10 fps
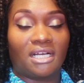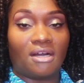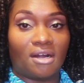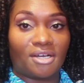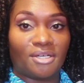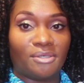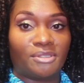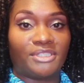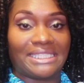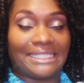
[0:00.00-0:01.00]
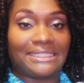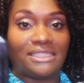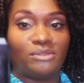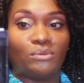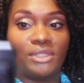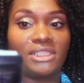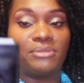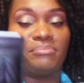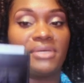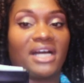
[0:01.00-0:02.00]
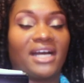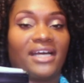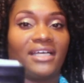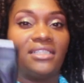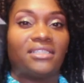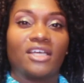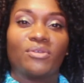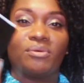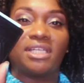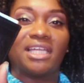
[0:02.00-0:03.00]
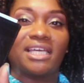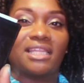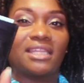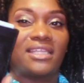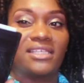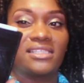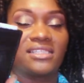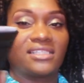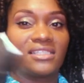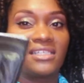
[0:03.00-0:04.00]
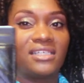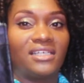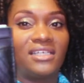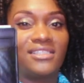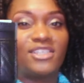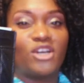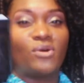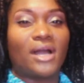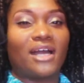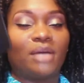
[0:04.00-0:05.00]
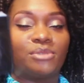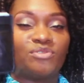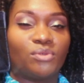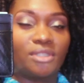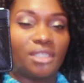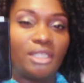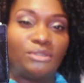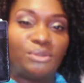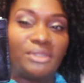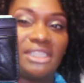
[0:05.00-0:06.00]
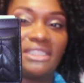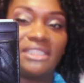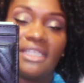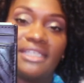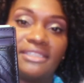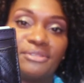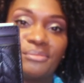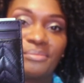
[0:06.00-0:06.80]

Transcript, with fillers: card holder and I didn't want to buy another one like this. So I opted for the Coach one instead.